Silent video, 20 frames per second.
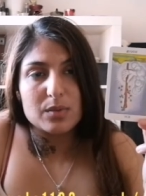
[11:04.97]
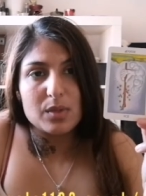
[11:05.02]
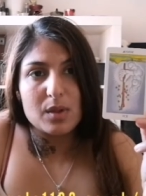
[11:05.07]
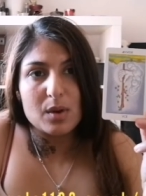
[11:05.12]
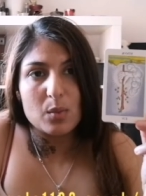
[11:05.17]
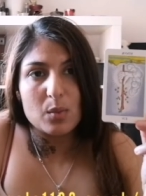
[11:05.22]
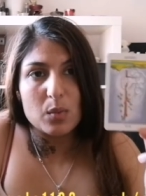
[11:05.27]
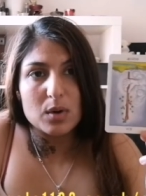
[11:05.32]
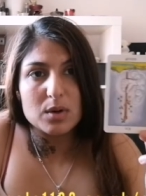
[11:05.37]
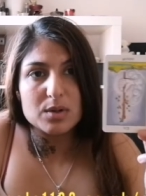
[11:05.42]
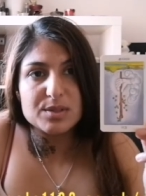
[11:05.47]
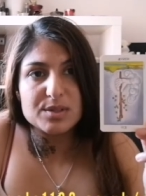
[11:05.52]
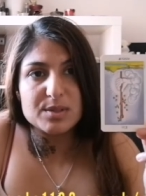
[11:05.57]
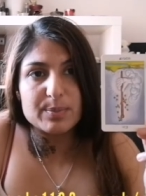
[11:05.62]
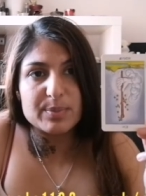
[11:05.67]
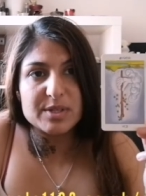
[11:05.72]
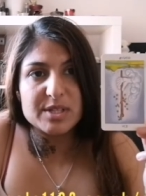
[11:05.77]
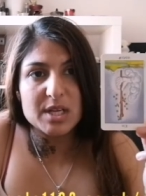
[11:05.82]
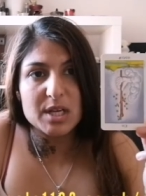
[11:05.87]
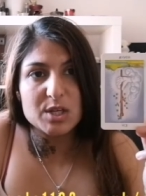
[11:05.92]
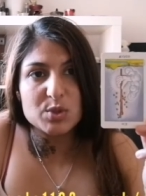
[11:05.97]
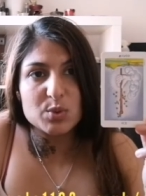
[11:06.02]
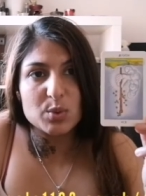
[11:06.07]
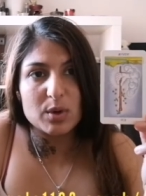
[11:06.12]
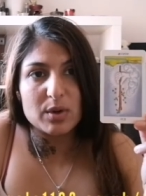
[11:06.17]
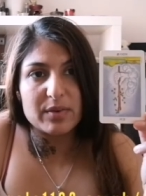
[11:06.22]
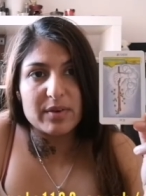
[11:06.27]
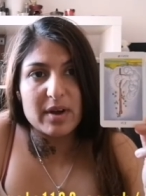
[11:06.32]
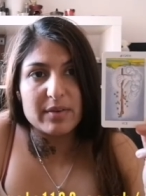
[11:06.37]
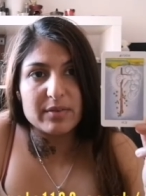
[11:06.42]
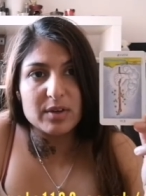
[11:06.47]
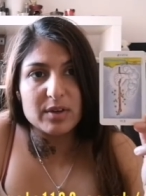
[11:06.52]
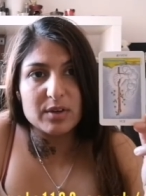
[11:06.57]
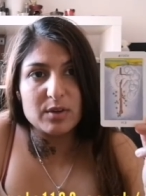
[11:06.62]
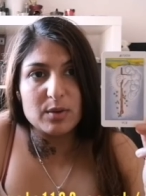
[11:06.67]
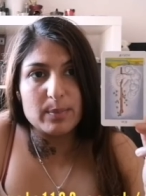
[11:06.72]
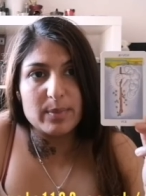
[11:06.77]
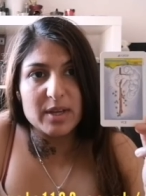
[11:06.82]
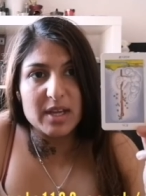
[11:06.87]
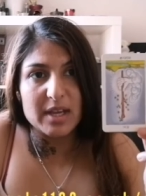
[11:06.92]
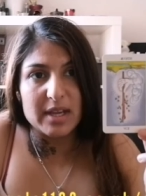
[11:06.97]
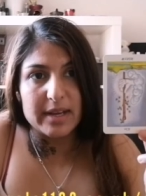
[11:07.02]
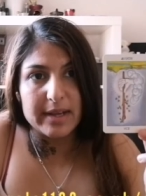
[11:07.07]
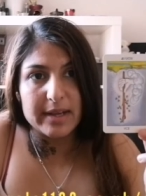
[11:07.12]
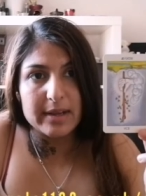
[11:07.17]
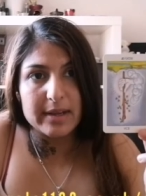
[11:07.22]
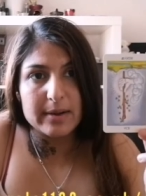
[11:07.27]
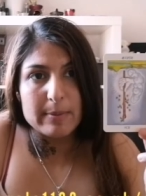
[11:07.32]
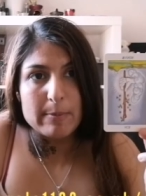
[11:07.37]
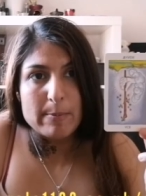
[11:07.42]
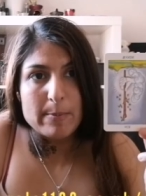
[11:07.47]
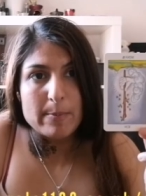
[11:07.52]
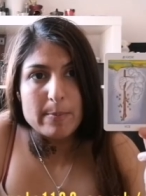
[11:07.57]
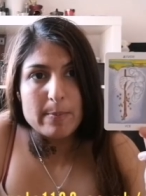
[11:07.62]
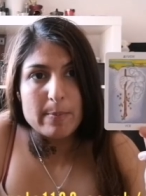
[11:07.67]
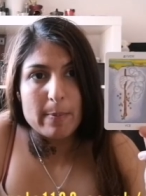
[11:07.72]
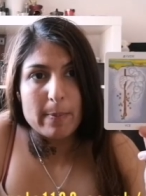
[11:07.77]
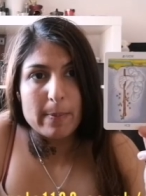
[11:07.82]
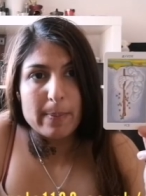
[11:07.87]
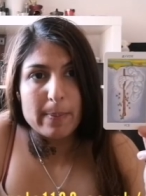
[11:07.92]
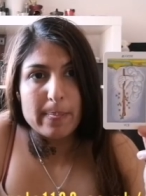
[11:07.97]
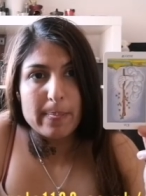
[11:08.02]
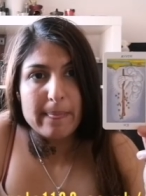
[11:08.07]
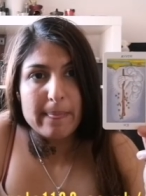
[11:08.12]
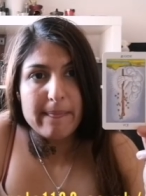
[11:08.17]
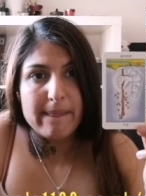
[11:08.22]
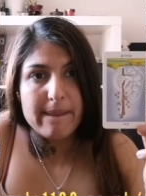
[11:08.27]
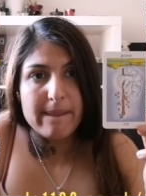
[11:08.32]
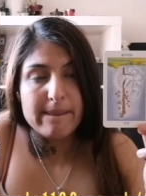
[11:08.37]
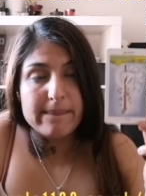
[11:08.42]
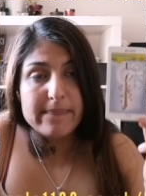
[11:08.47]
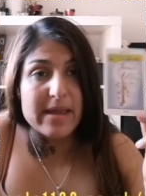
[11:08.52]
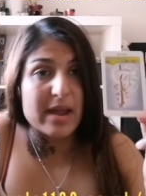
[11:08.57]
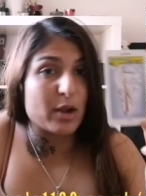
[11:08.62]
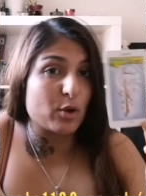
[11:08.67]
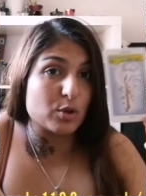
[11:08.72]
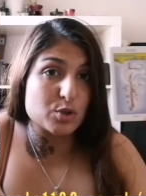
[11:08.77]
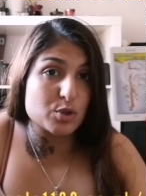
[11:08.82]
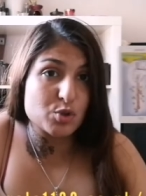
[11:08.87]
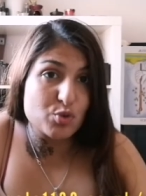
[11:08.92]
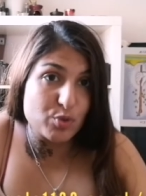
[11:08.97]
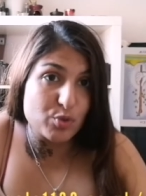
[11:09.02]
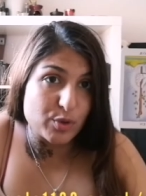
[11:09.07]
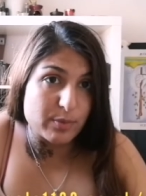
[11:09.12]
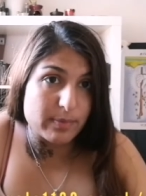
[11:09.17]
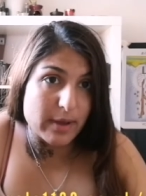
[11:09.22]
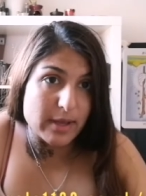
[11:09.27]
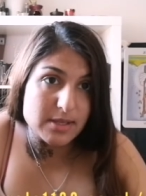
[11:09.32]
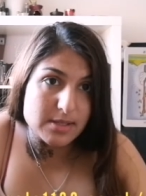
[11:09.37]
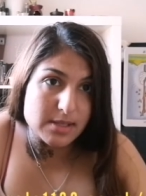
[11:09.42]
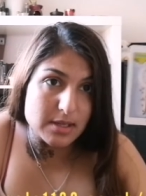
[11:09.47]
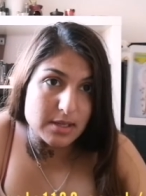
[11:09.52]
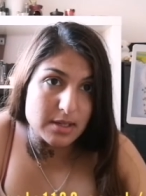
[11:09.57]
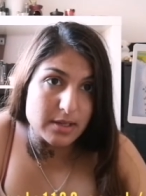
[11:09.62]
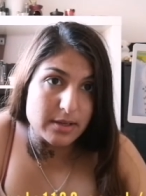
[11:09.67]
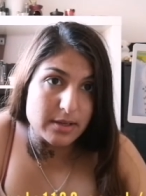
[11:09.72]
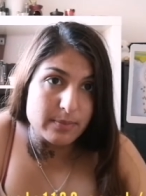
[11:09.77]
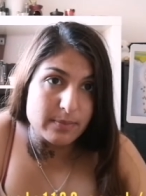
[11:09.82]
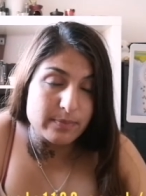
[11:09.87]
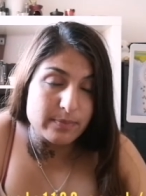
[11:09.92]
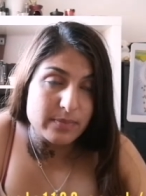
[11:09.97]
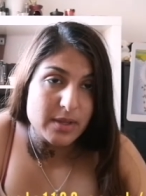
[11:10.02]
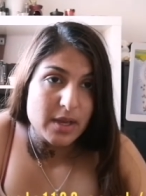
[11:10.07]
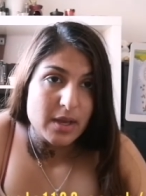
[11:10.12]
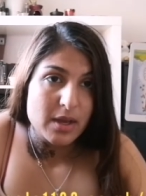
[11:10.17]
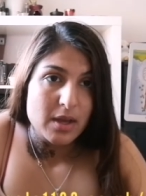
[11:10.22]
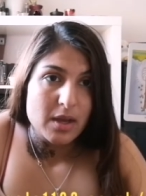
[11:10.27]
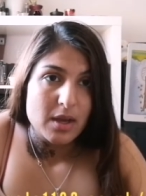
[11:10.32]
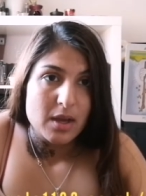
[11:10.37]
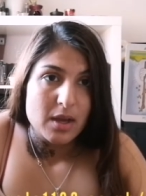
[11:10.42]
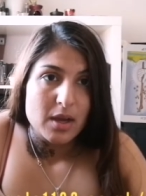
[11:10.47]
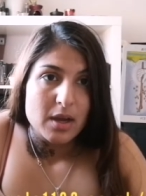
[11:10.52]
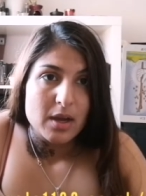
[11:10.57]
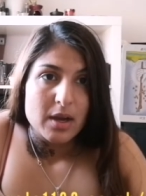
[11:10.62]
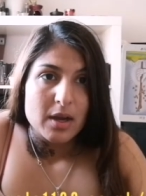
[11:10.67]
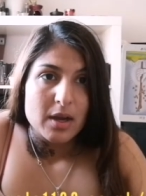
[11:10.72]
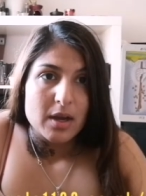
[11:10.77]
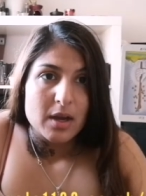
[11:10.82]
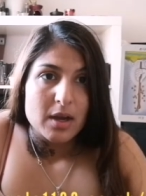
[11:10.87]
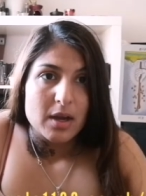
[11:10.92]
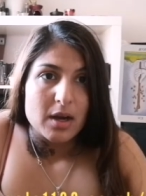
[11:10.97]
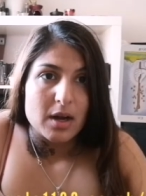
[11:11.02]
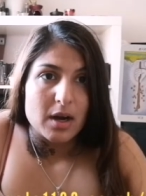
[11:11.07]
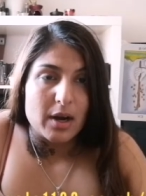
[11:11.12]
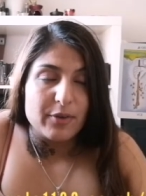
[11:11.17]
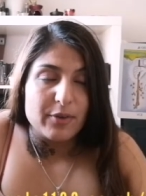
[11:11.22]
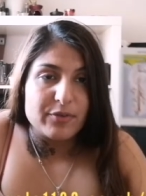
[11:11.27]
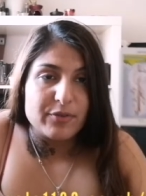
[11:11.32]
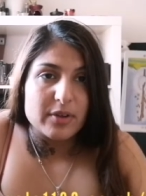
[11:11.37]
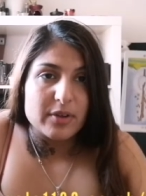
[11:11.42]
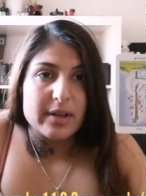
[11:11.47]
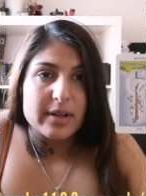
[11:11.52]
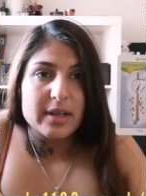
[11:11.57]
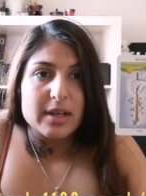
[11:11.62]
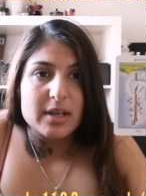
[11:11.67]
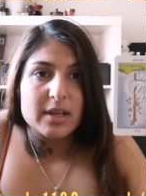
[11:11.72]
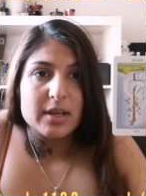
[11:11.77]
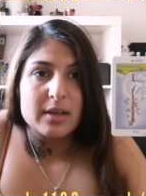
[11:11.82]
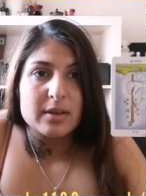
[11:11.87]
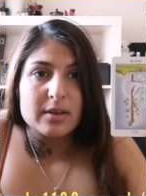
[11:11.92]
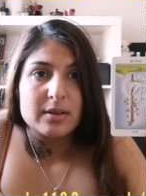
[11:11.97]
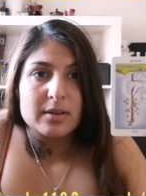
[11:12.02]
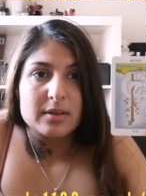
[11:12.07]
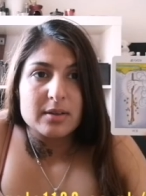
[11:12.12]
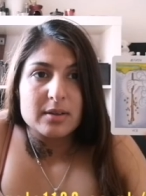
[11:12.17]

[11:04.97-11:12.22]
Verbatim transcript: there was the potential of having a new beginning that got screwed basically. I feel like